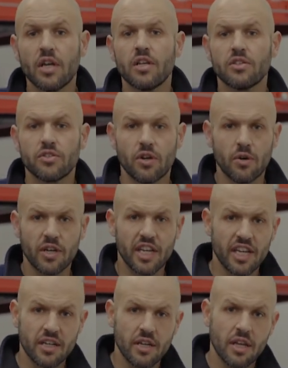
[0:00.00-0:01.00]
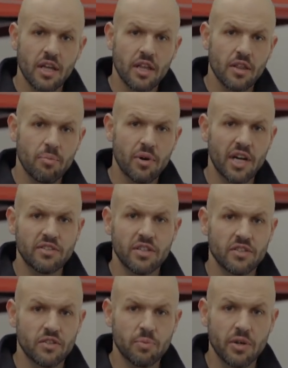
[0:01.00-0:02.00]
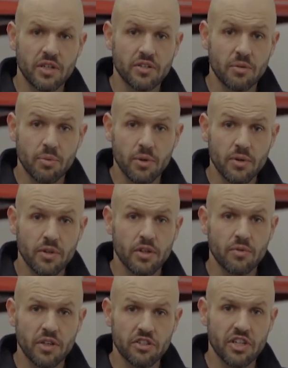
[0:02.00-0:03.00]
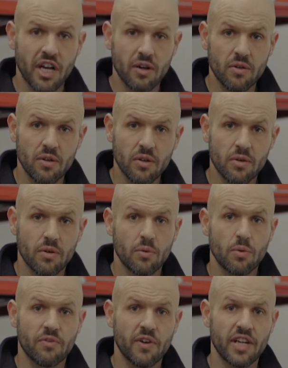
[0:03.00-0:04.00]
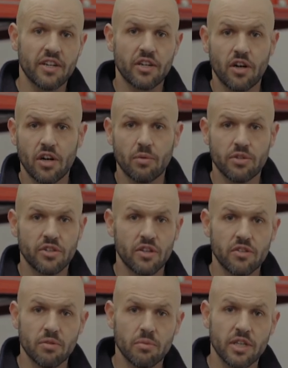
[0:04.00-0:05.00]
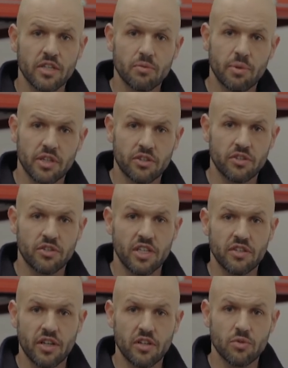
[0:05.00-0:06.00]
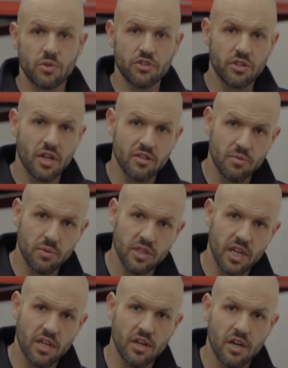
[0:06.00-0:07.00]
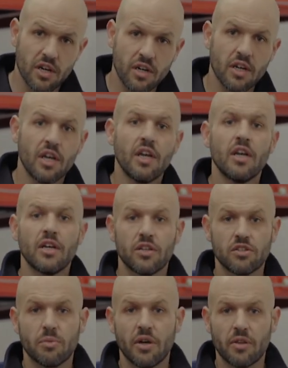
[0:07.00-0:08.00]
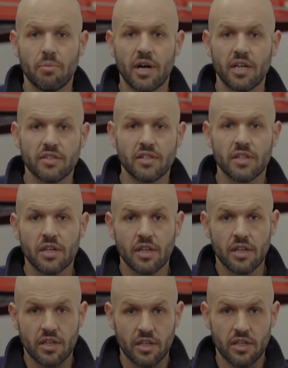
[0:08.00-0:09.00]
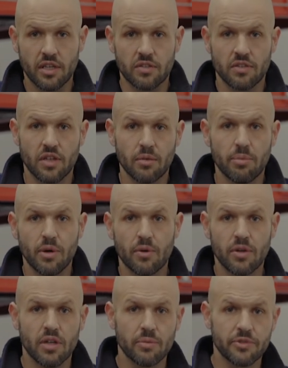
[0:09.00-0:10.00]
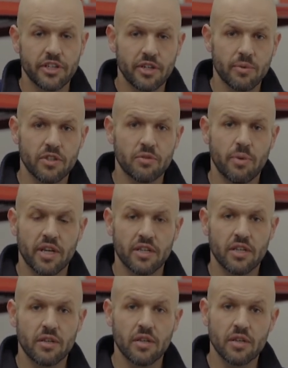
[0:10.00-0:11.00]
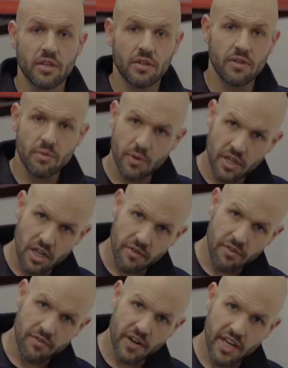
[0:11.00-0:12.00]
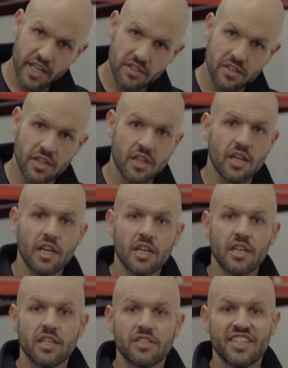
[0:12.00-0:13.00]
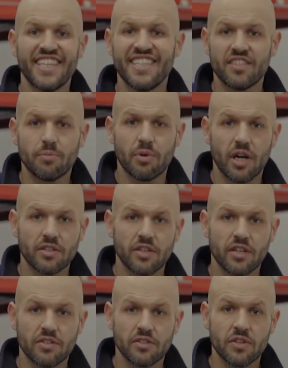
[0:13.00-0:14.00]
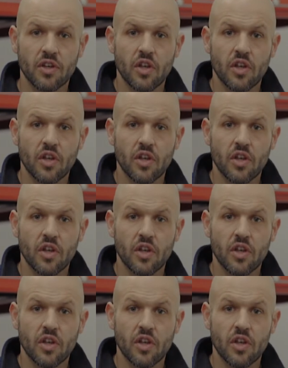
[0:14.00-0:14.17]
So again, the process is pretty simple. You reach out, we find a car, we'll send you some links, pictures, details. Once you're comfortable with that car, small deposit, gets on the boat, comes here, we inspect it, we can offer financing. It's an easy process.